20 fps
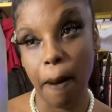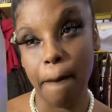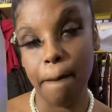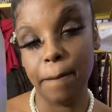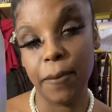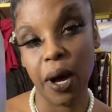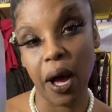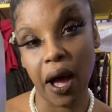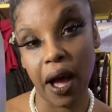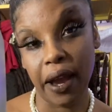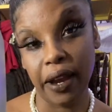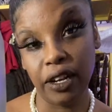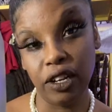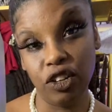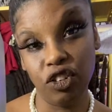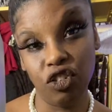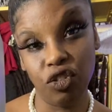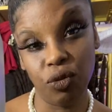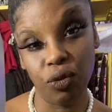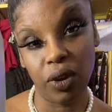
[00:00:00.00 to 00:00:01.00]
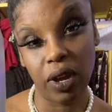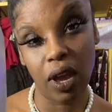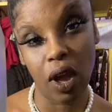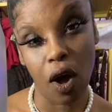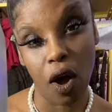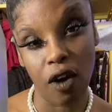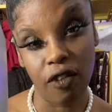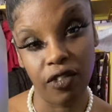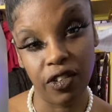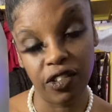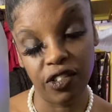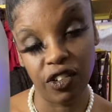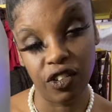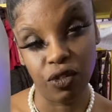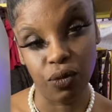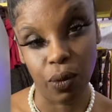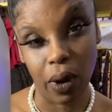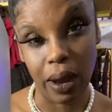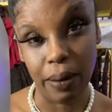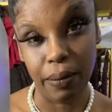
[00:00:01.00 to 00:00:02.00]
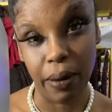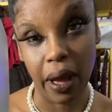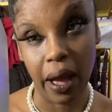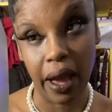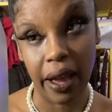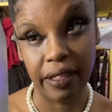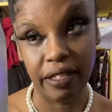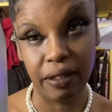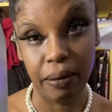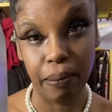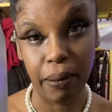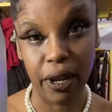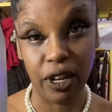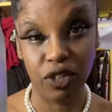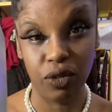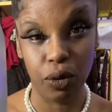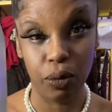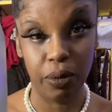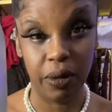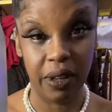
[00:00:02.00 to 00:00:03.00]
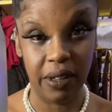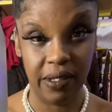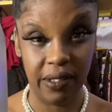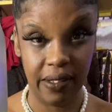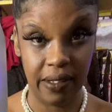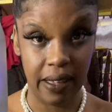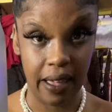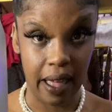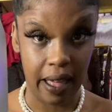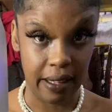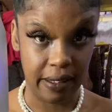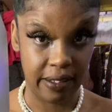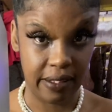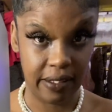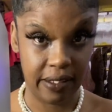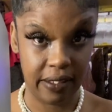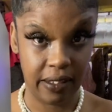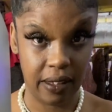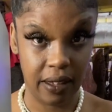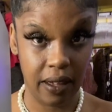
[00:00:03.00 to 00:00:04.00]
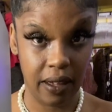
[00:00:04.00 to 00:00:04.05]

Pine Tree offices right behind the Metro PCS